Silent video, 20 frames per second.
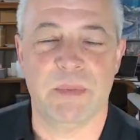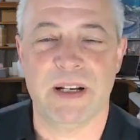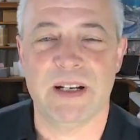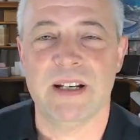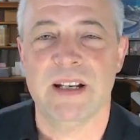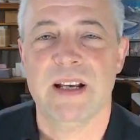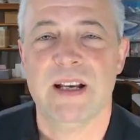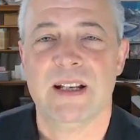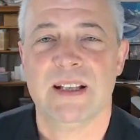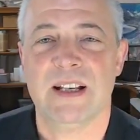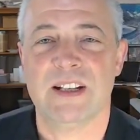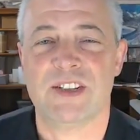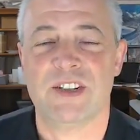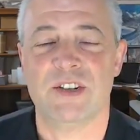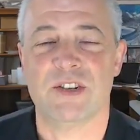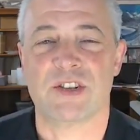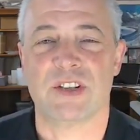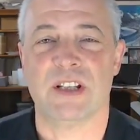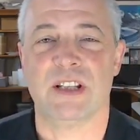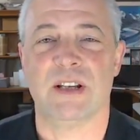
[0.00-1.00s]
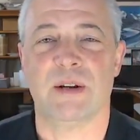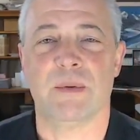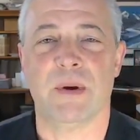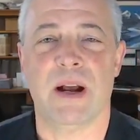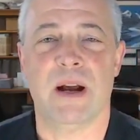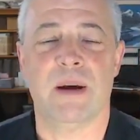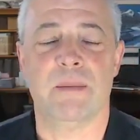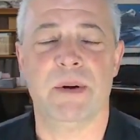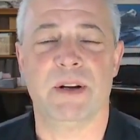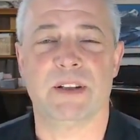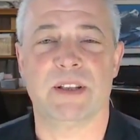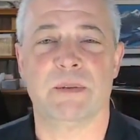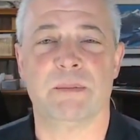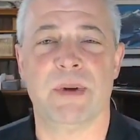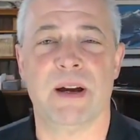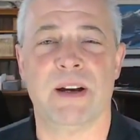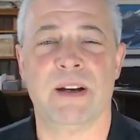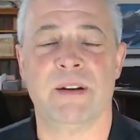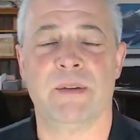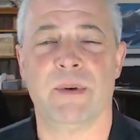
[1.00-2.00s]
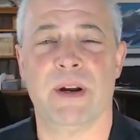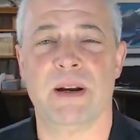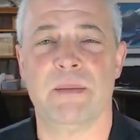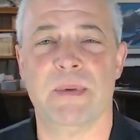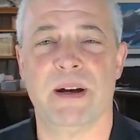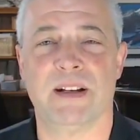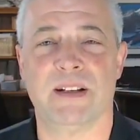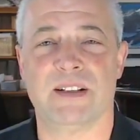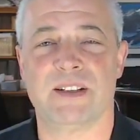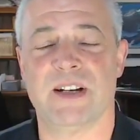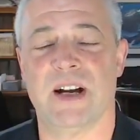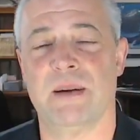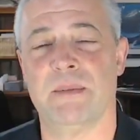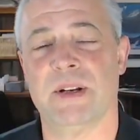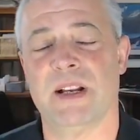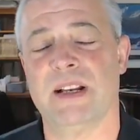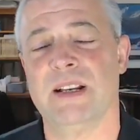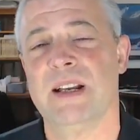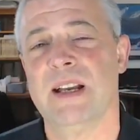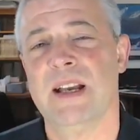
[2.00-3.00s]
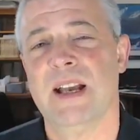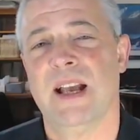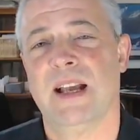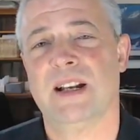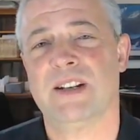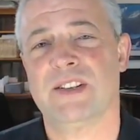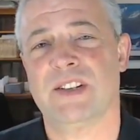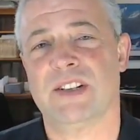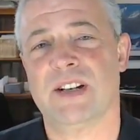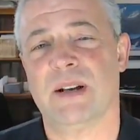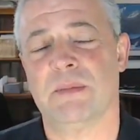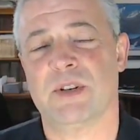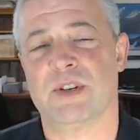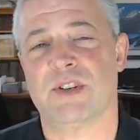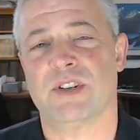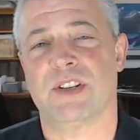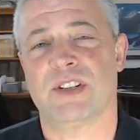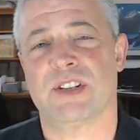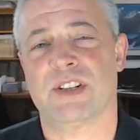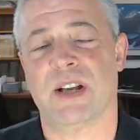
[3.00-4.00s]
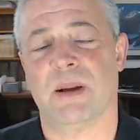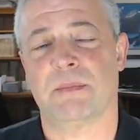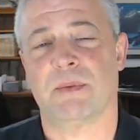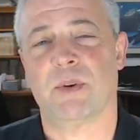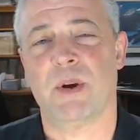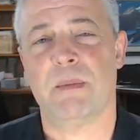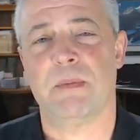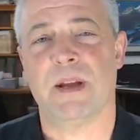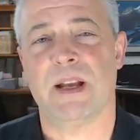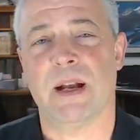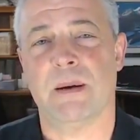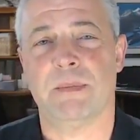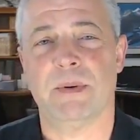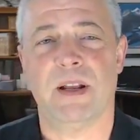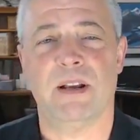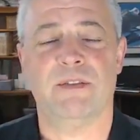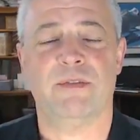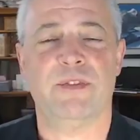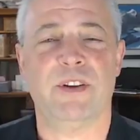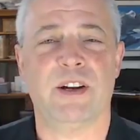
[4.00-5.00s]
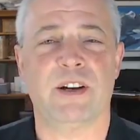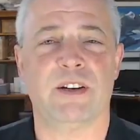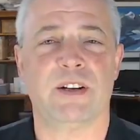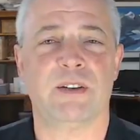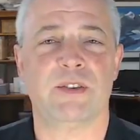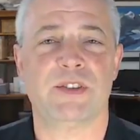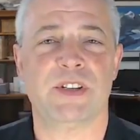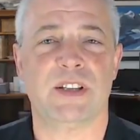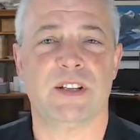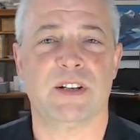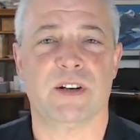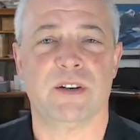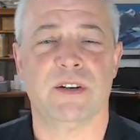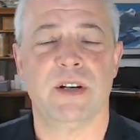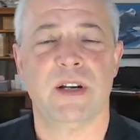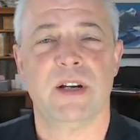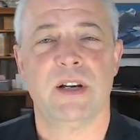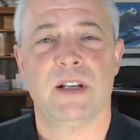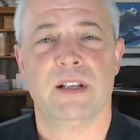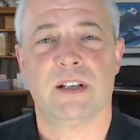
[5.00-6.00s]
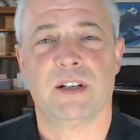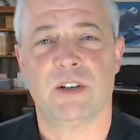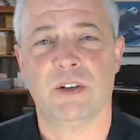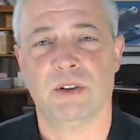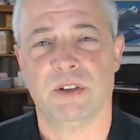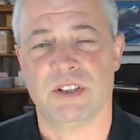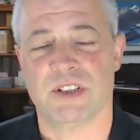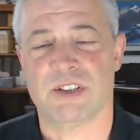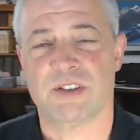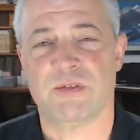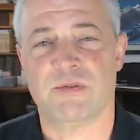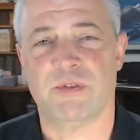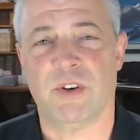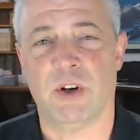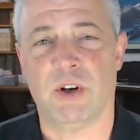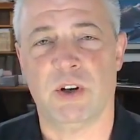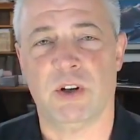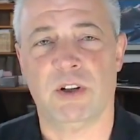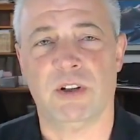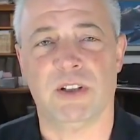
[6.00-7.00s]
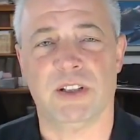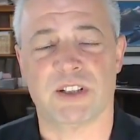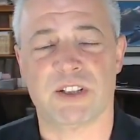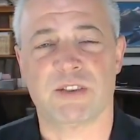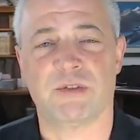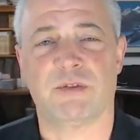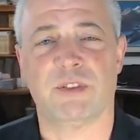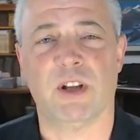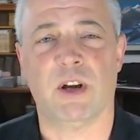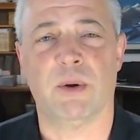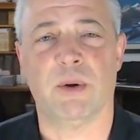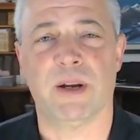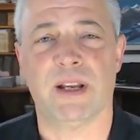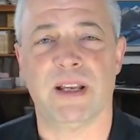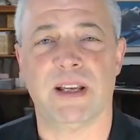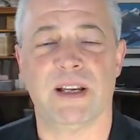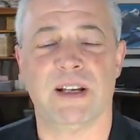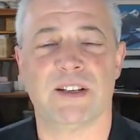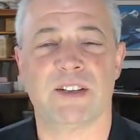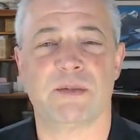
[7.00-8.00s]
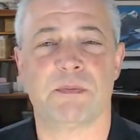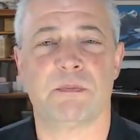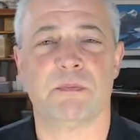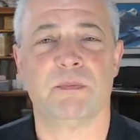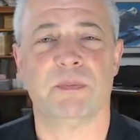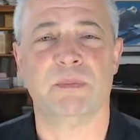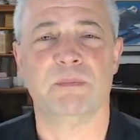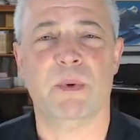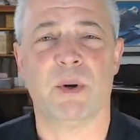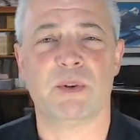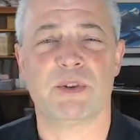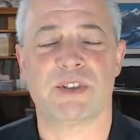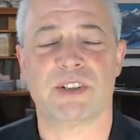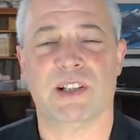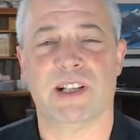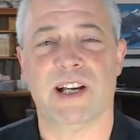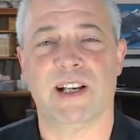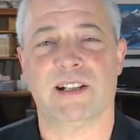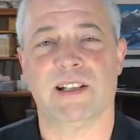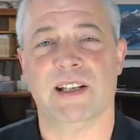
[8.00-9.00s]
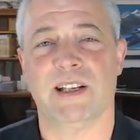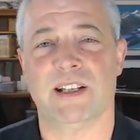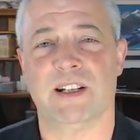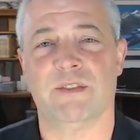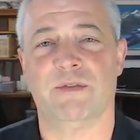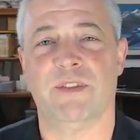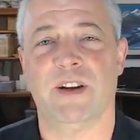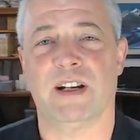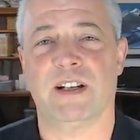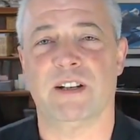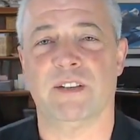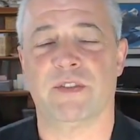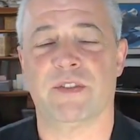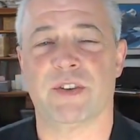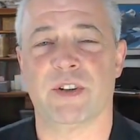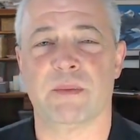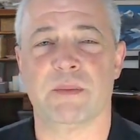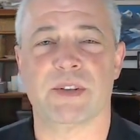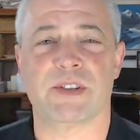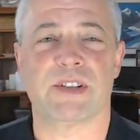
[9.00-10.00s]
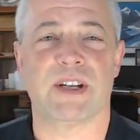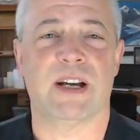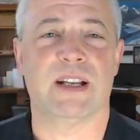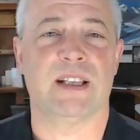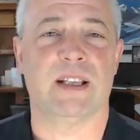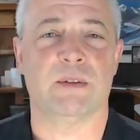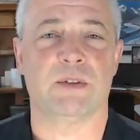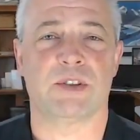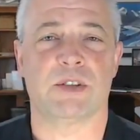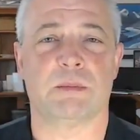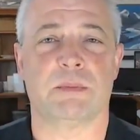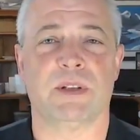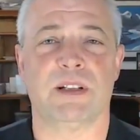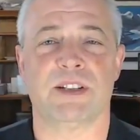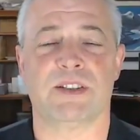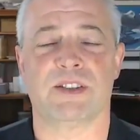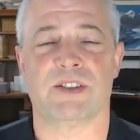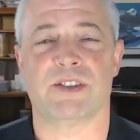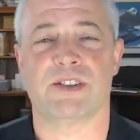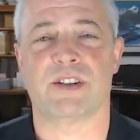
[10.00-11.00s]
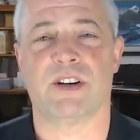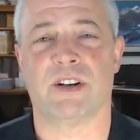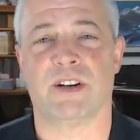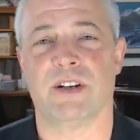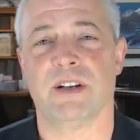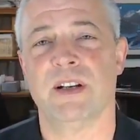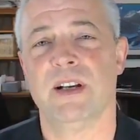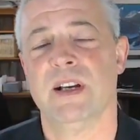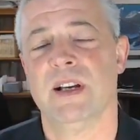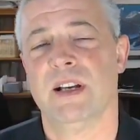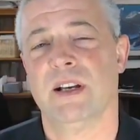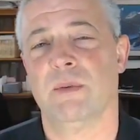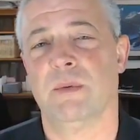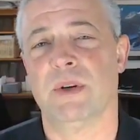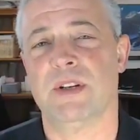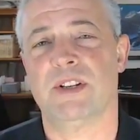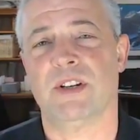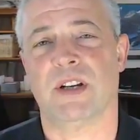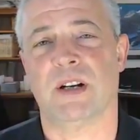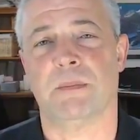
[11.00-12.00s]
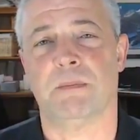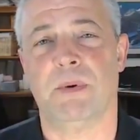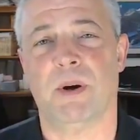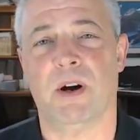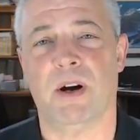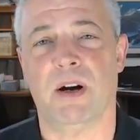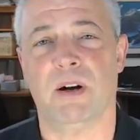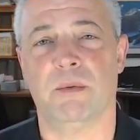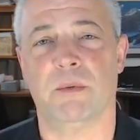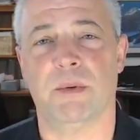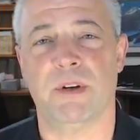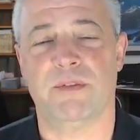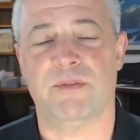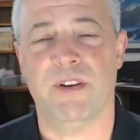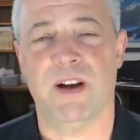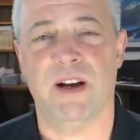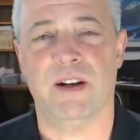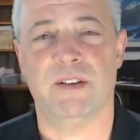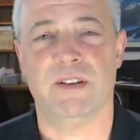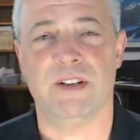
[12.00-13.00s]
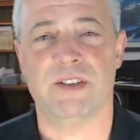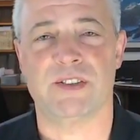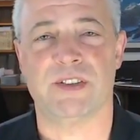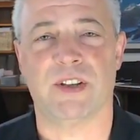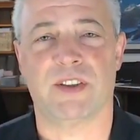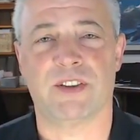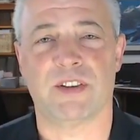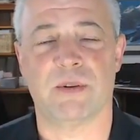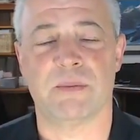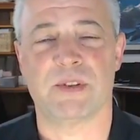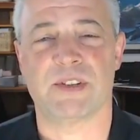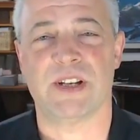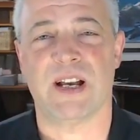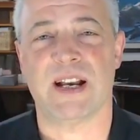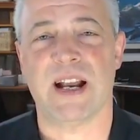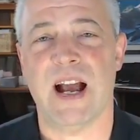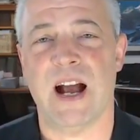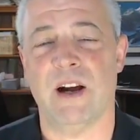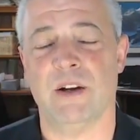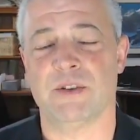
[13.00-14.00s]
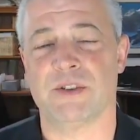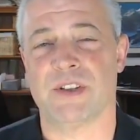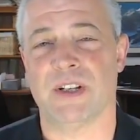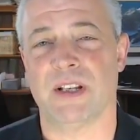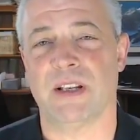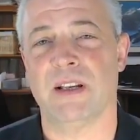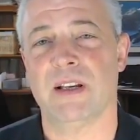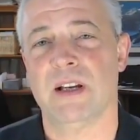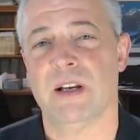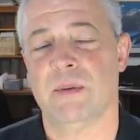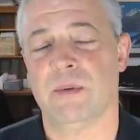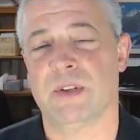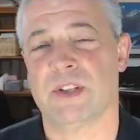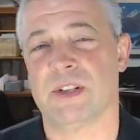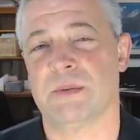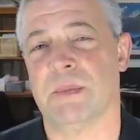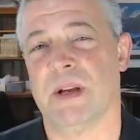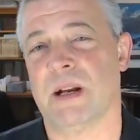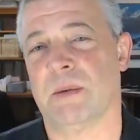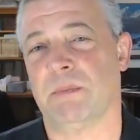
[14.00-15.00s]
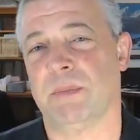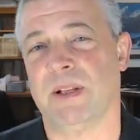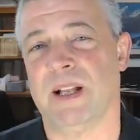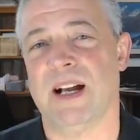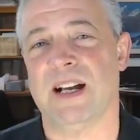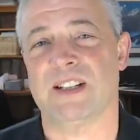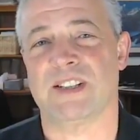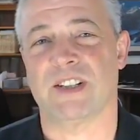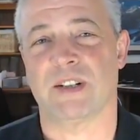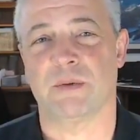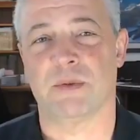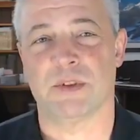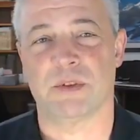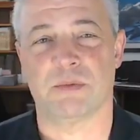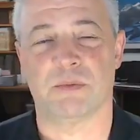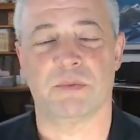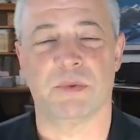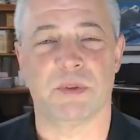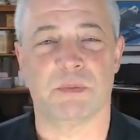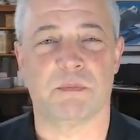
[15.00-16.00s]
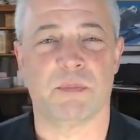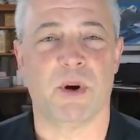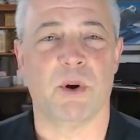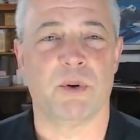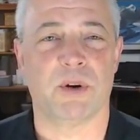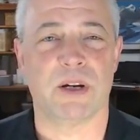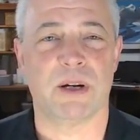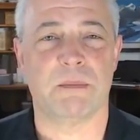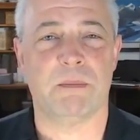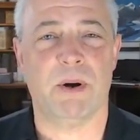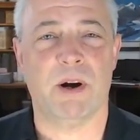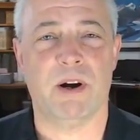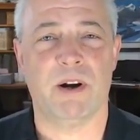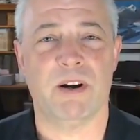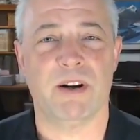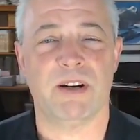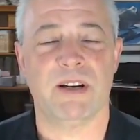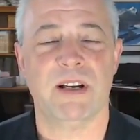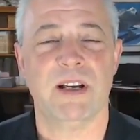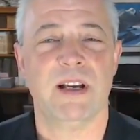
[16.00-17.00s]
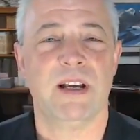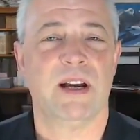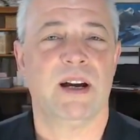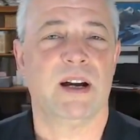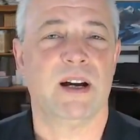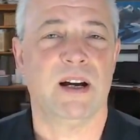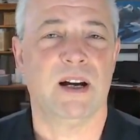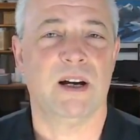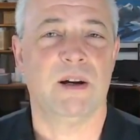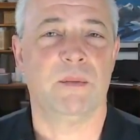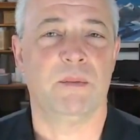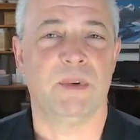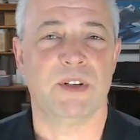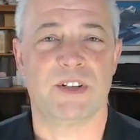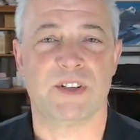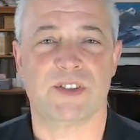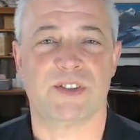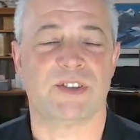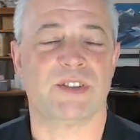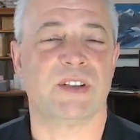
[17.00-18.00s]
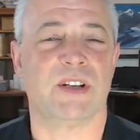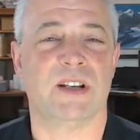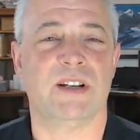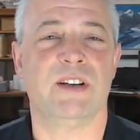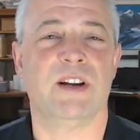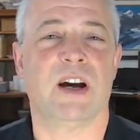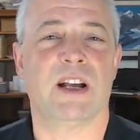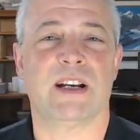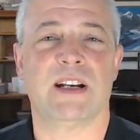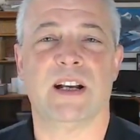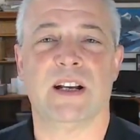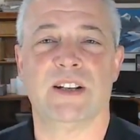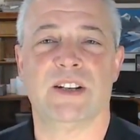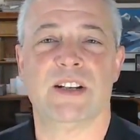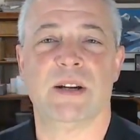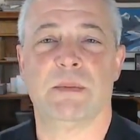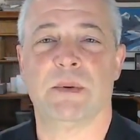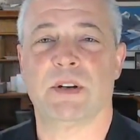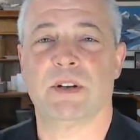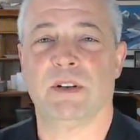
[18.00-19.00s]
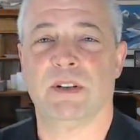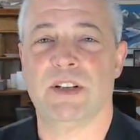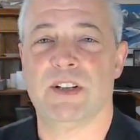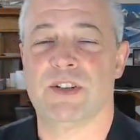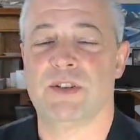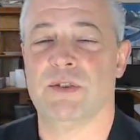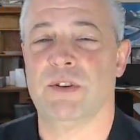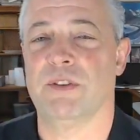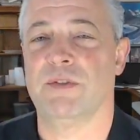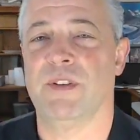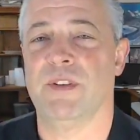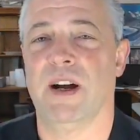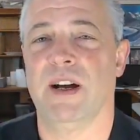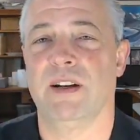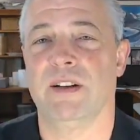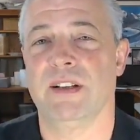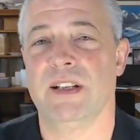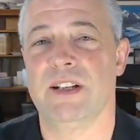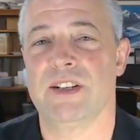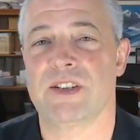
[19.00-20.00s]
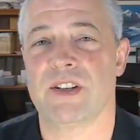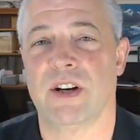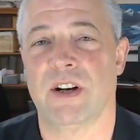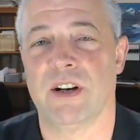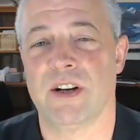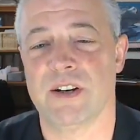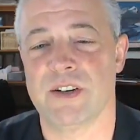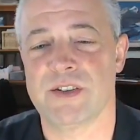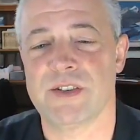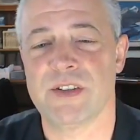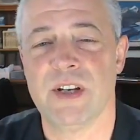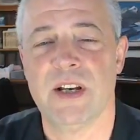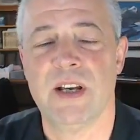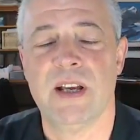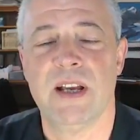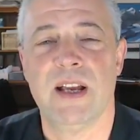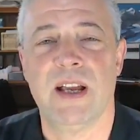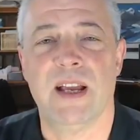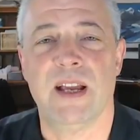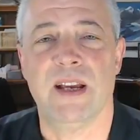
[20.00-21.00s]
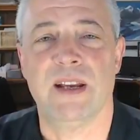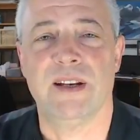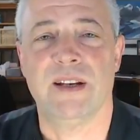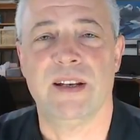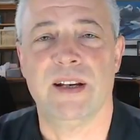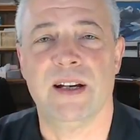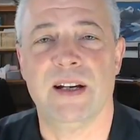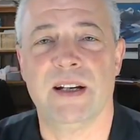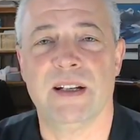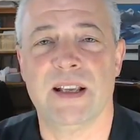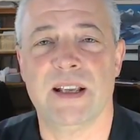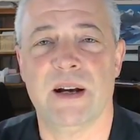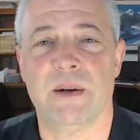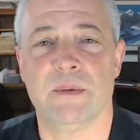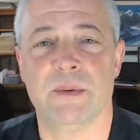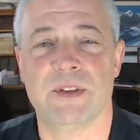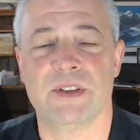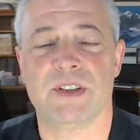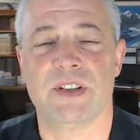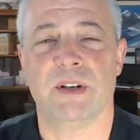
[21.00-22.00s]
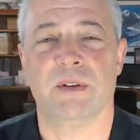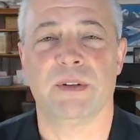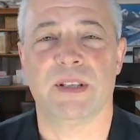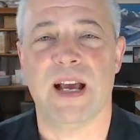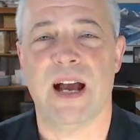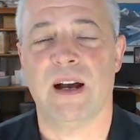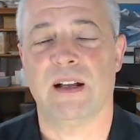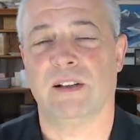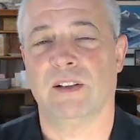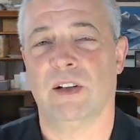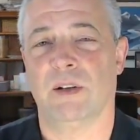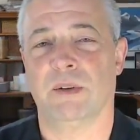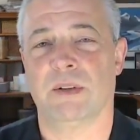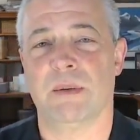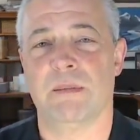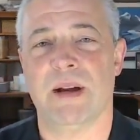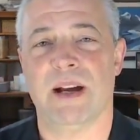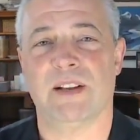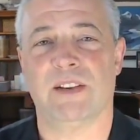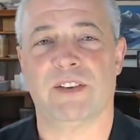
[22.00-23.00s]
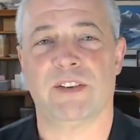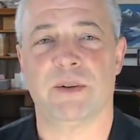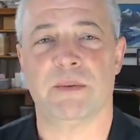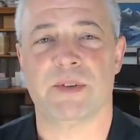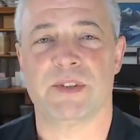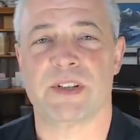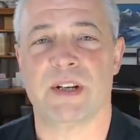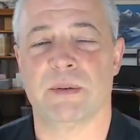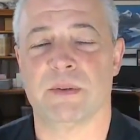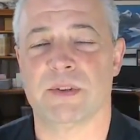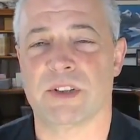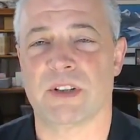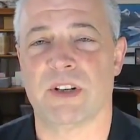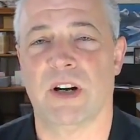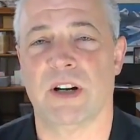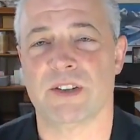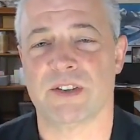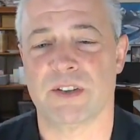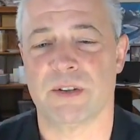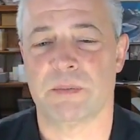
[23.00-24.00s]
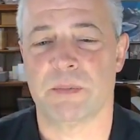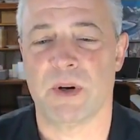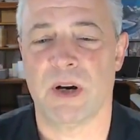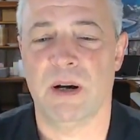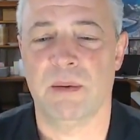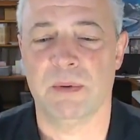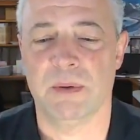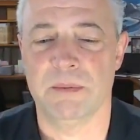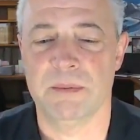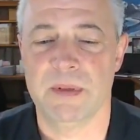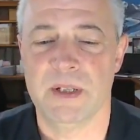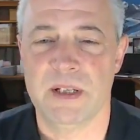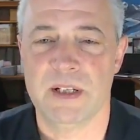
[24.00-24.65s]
But that's usually about the right amount of time. And as the temperature just kept creeping up, I figured it was either the coolant's full, it's flowing, it's most likely a defective thermostat, and that was the place to start. When we took it apart, what we found is the thermostat housing, which is made of plastic, was broken apart. Which is not an untypical issue to find on these cars, and that was, that along with the bad thermostat was the cause of the problem.